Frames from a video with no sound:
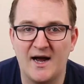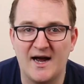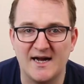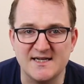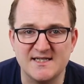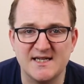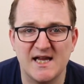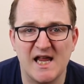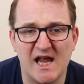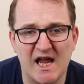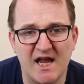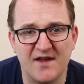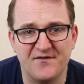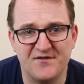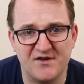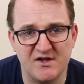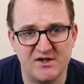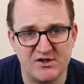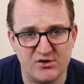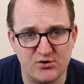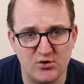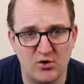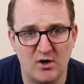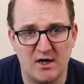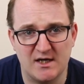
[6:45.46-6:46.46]
Has he
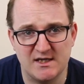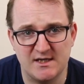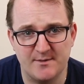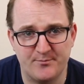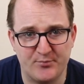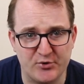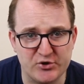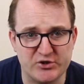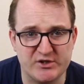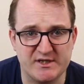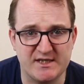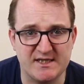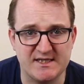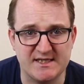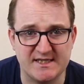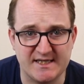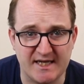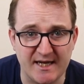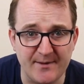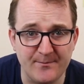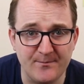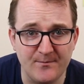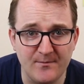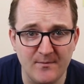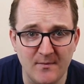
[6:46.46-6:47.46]
given you a deposit
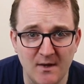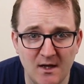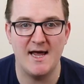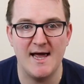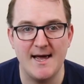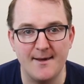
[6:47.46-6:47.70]
scheme?